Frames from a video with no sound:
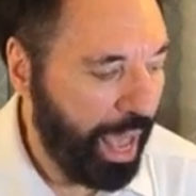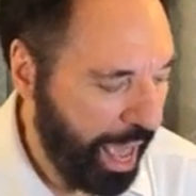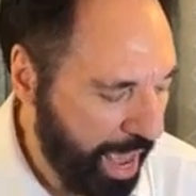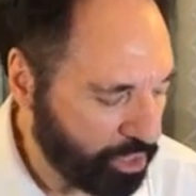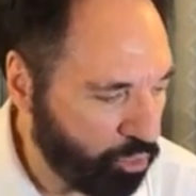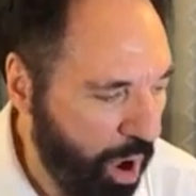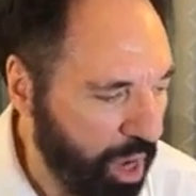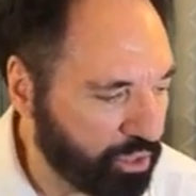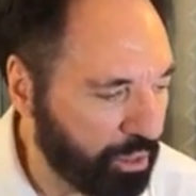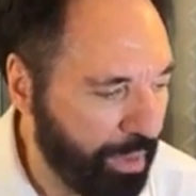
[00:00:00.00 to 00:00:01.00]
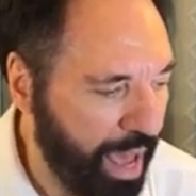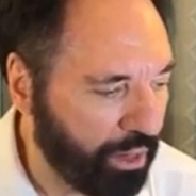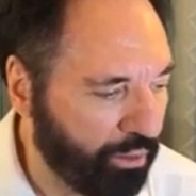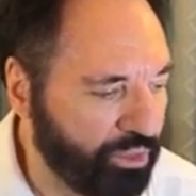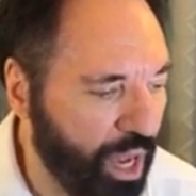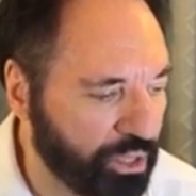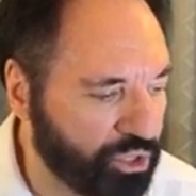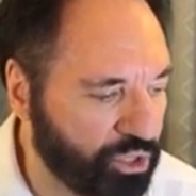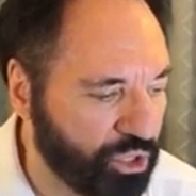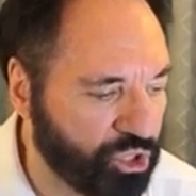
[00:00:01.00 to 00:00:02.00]
As was the man of
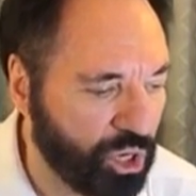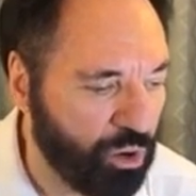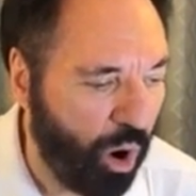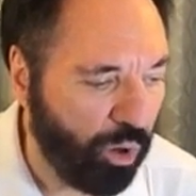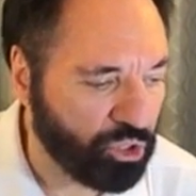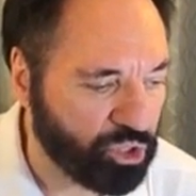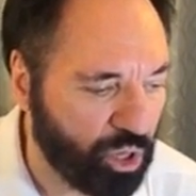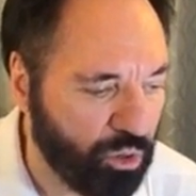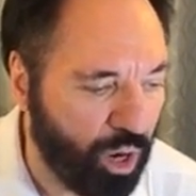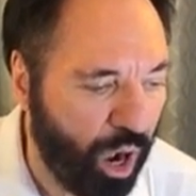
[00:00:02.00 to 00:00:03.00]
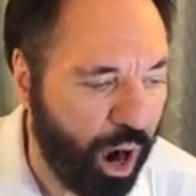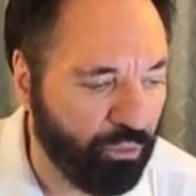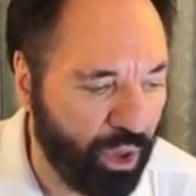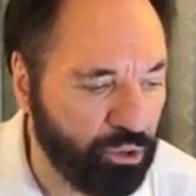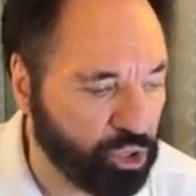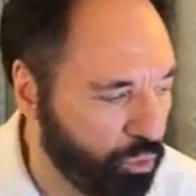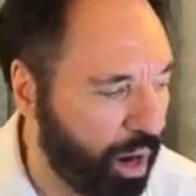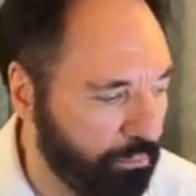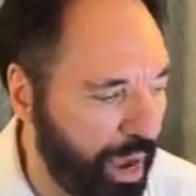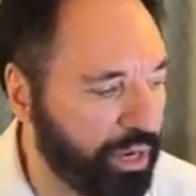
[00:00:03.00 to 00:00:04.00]
dust, so also are those
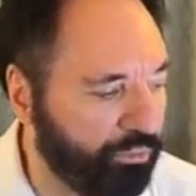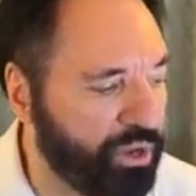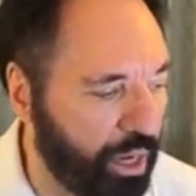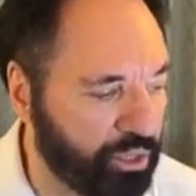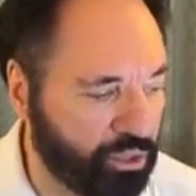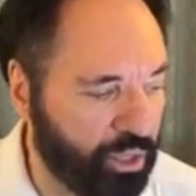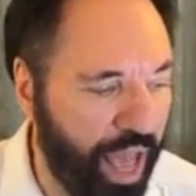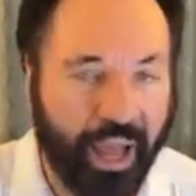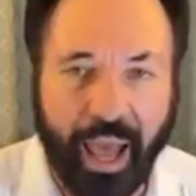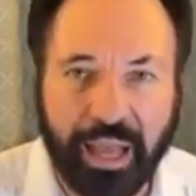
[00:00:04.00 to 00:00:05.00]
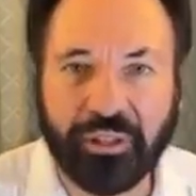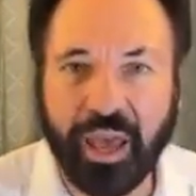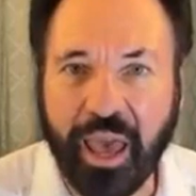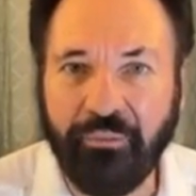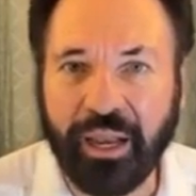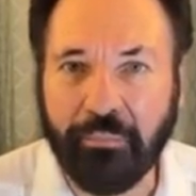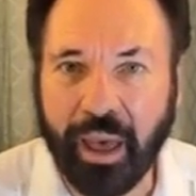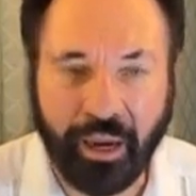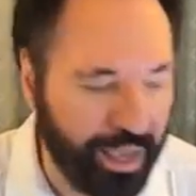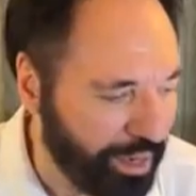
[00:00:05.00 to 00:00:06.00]
who are made of dust. And as the heavenly
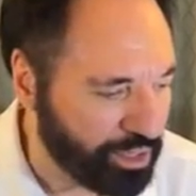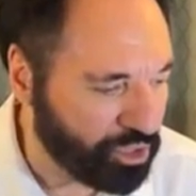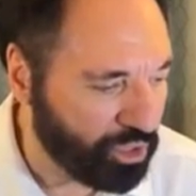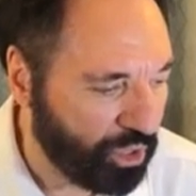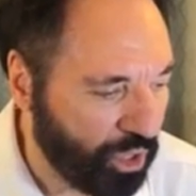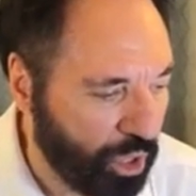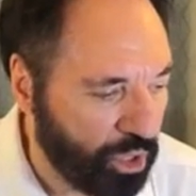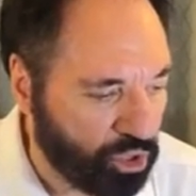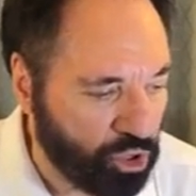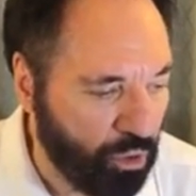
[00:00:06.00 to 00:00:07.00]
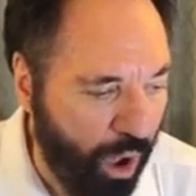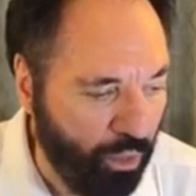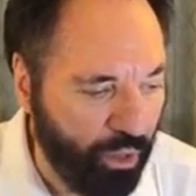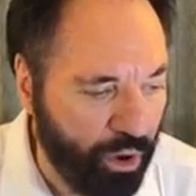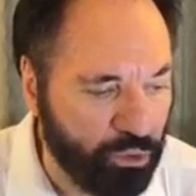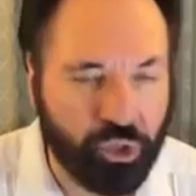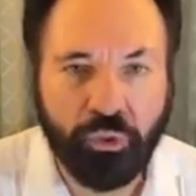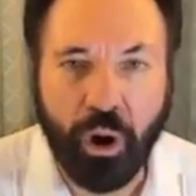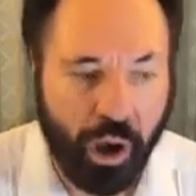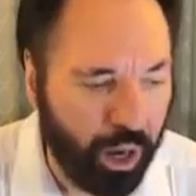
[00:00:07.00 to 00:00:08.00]
man is, so are those
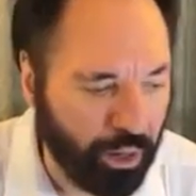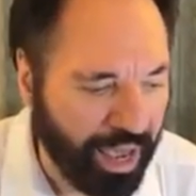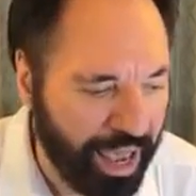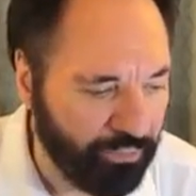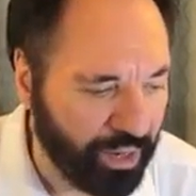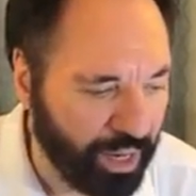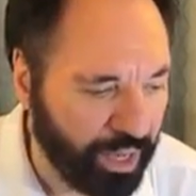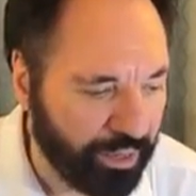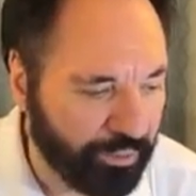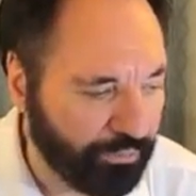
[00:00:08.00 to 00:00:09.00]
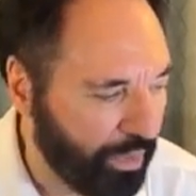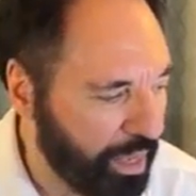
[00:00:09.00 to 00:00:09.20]
who are heavenly.